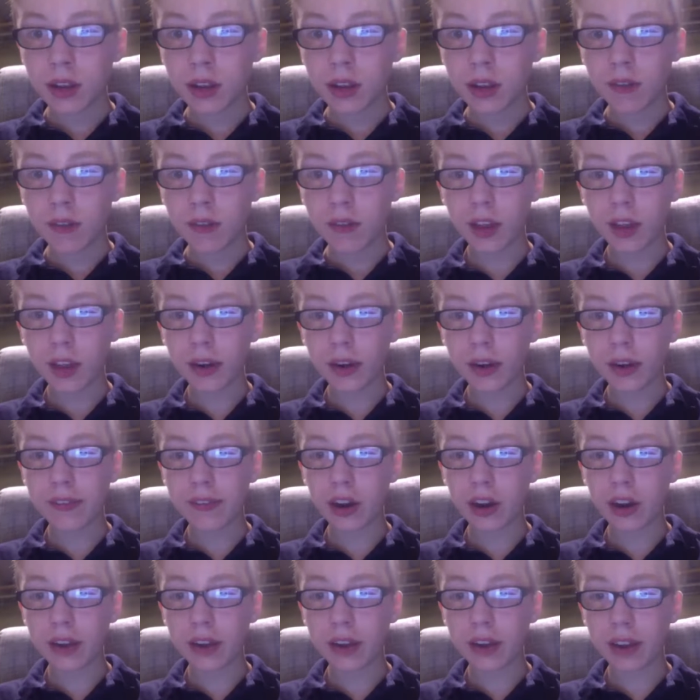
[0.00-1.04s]
very,
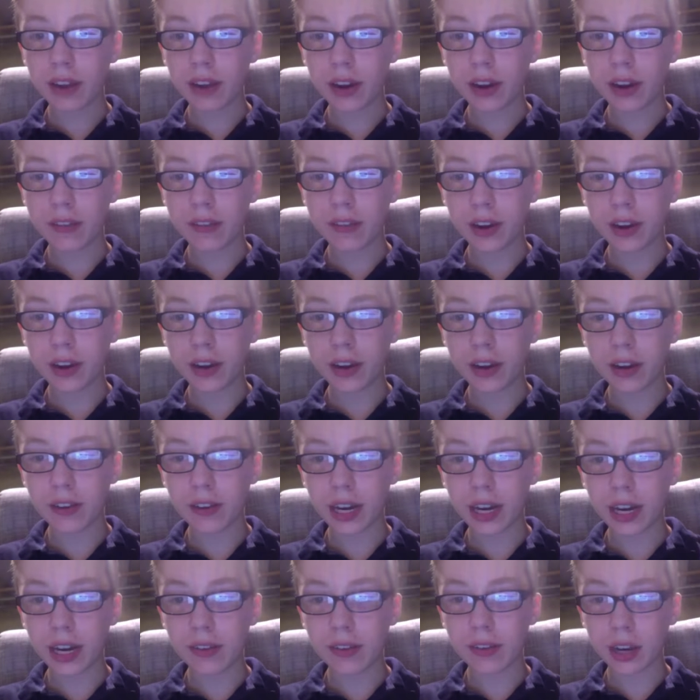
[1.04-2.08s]
very, very, very,
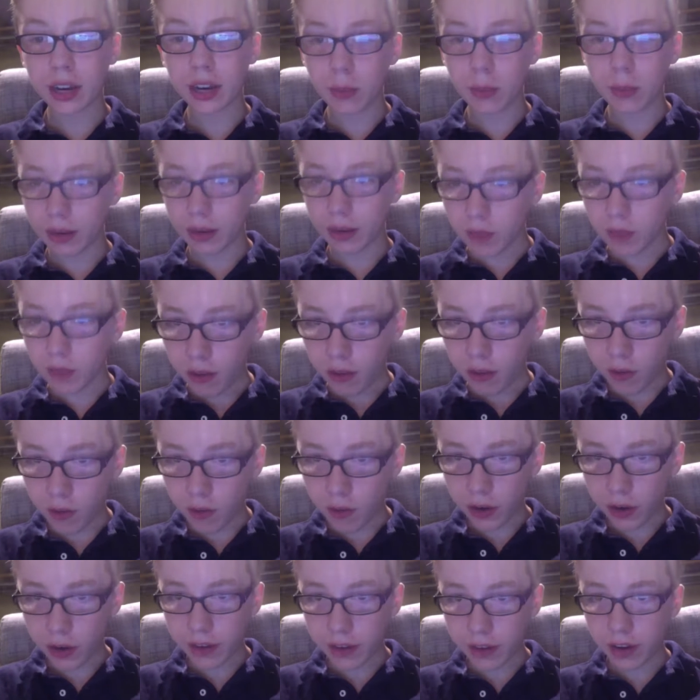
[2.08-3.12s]
very, very, wait,
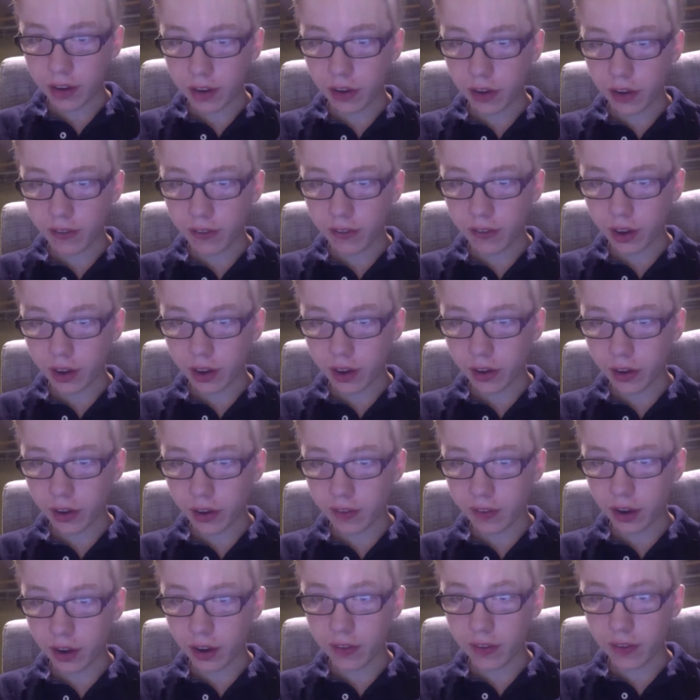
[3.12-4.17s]
very, very, very,
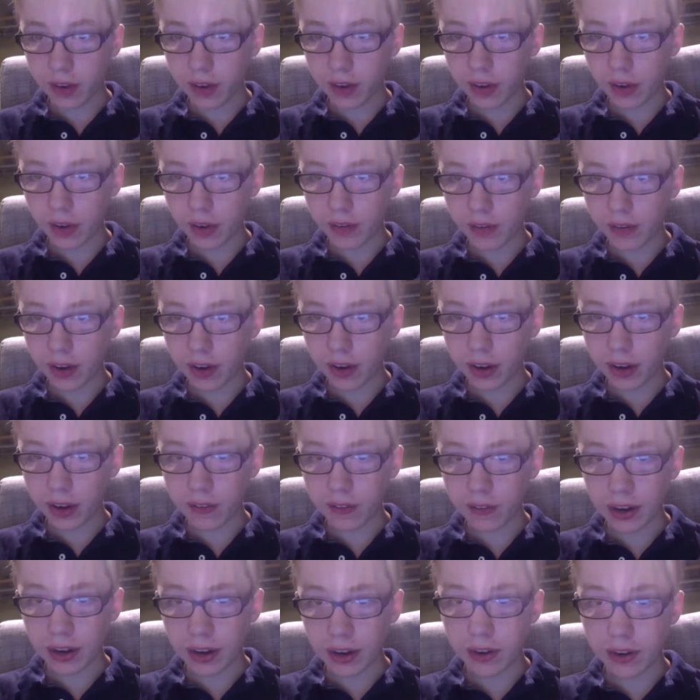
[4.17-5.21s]
very, very, very,
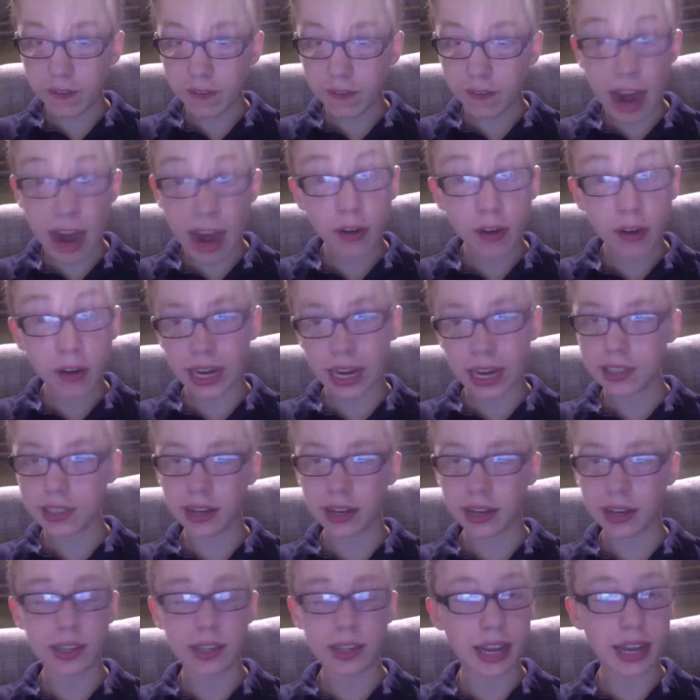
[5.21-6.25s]
very, very
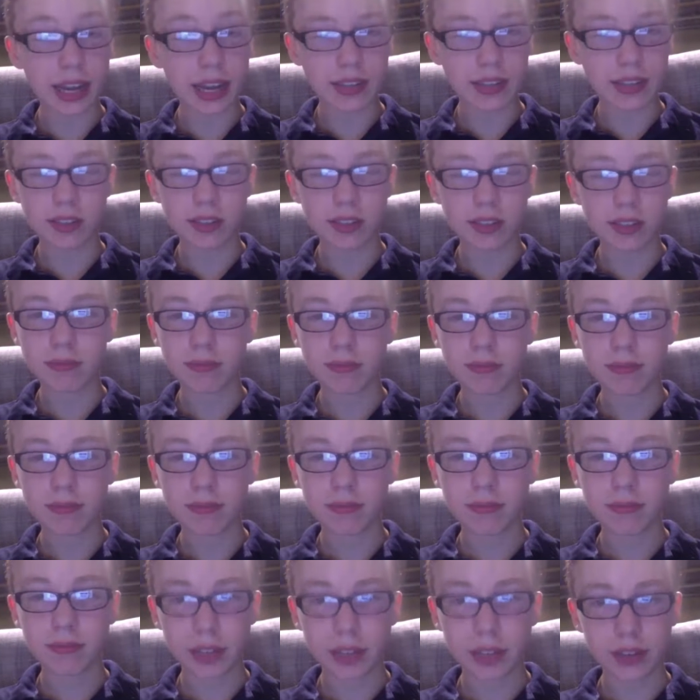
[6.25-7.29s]
excited. Yes,
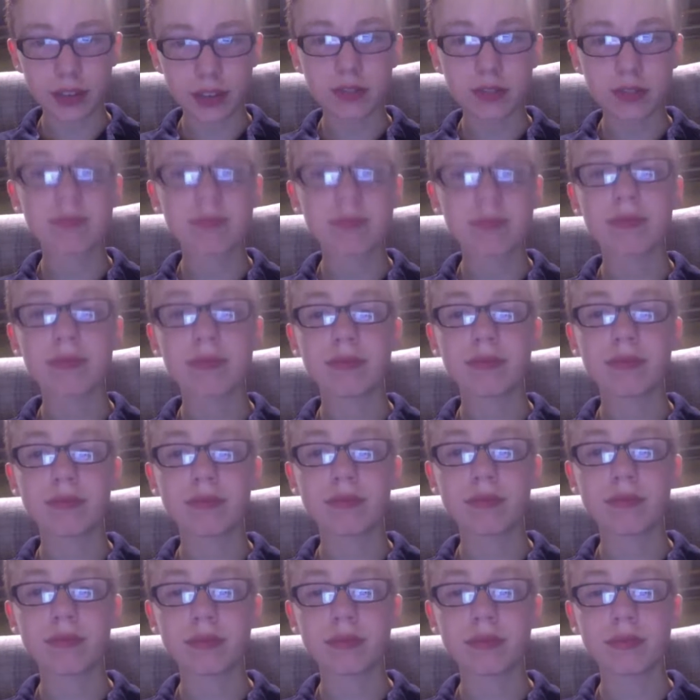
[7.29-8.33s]
yes,
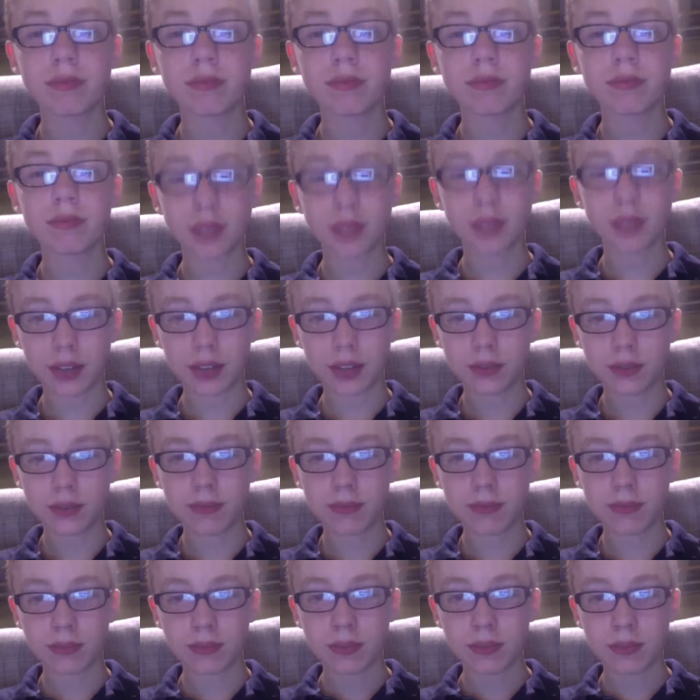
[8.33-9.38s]
yes.
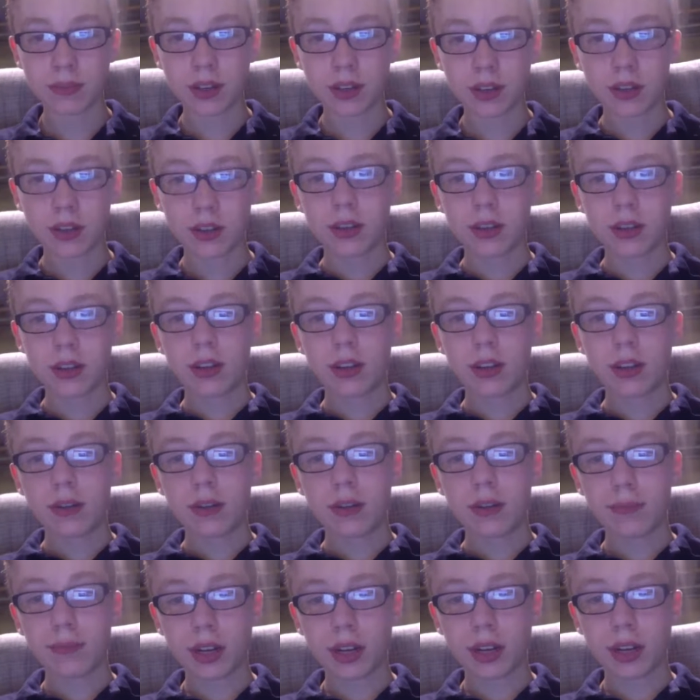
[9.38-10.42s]

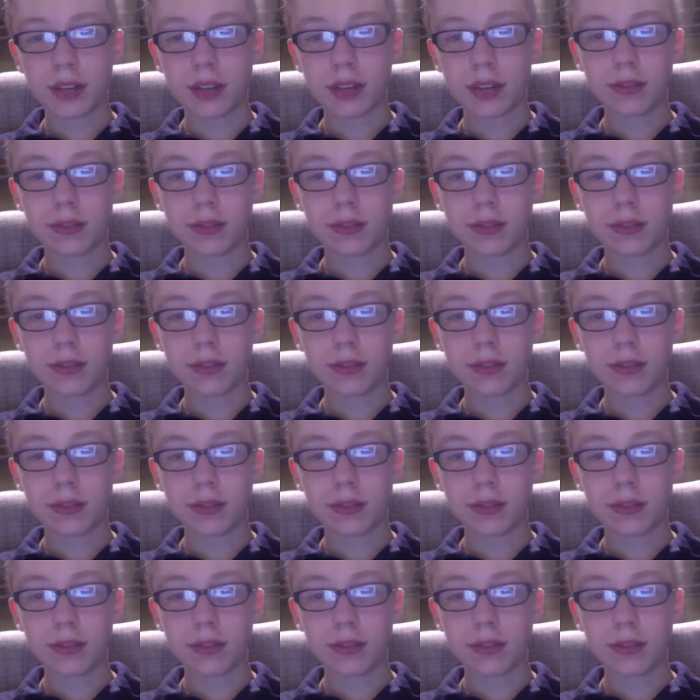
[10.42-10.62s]
But